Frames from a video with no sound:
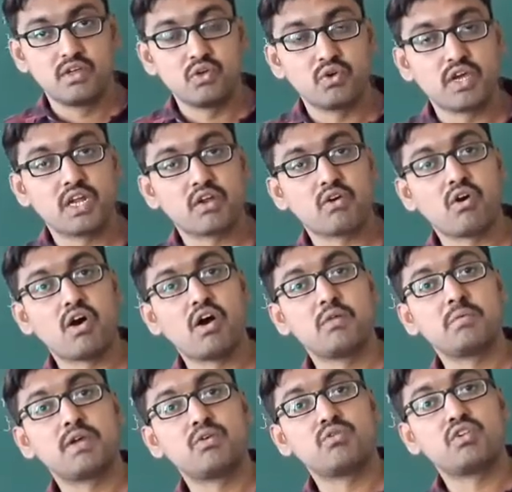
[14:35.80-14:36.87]
You can call
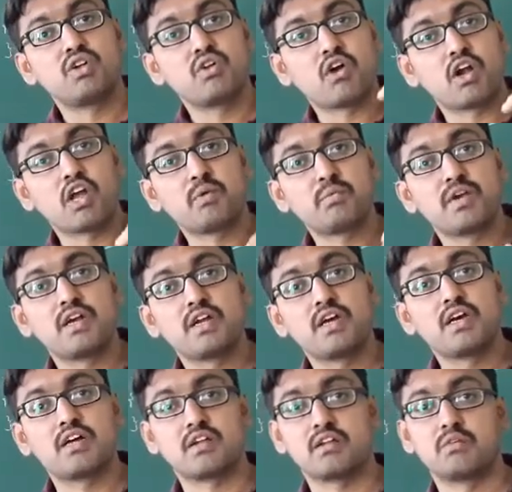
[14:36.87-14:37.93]
by using dot
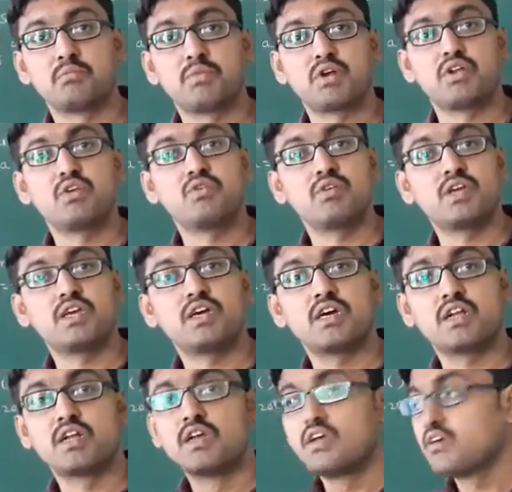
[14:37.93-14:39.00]
operator, but you
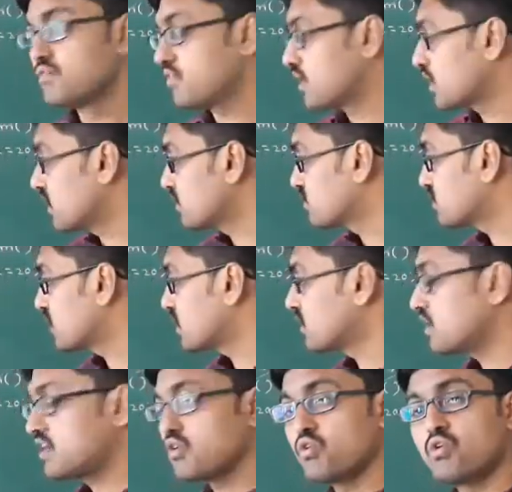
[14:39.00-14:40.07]
here for
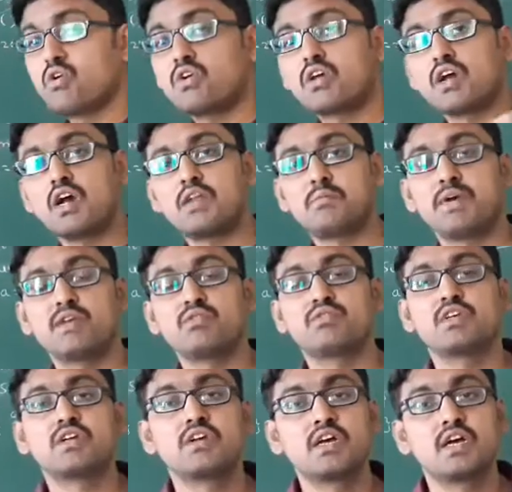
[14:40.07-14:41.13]
constructor don't call by
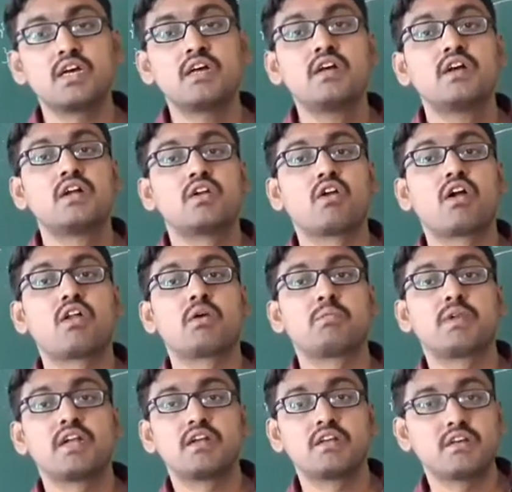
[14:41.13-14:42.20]
using a dot
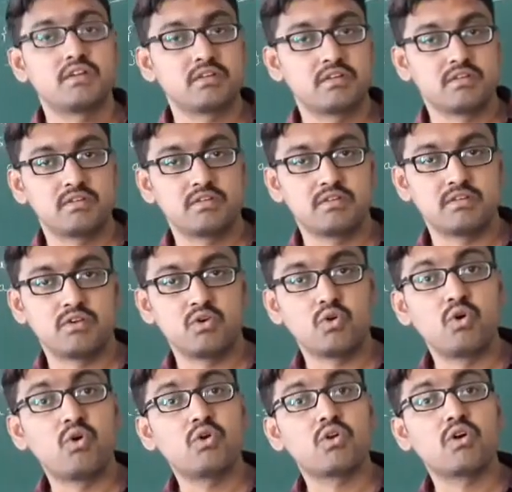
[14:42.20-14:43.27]
operator.
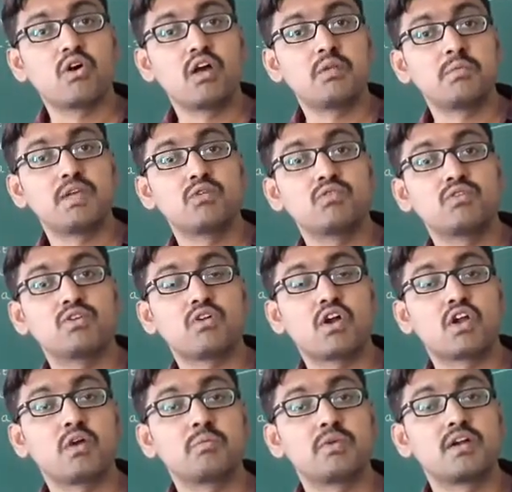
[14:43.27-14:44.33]
Don't call by using
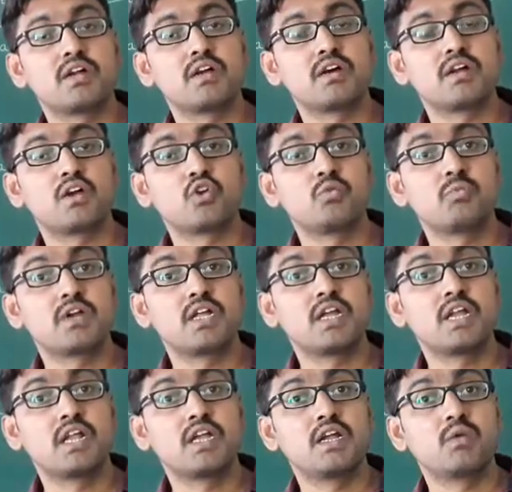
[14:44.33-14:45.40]
dot operator.
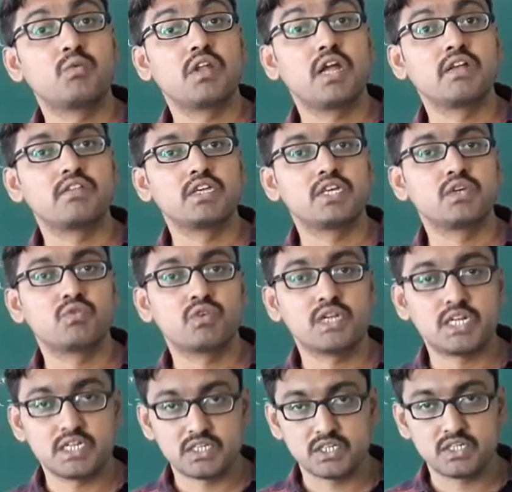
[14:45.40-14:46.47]
Automatically it will execute
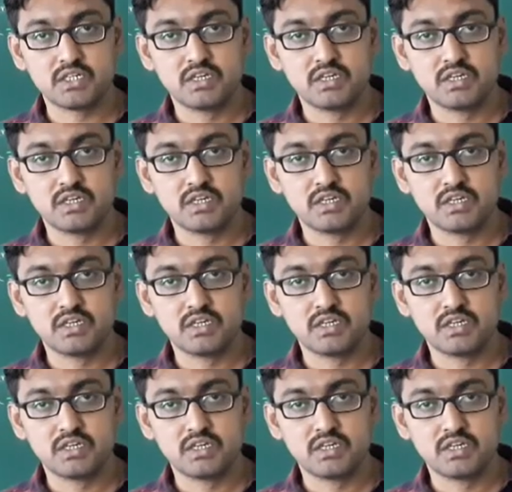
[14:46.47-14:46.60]
it.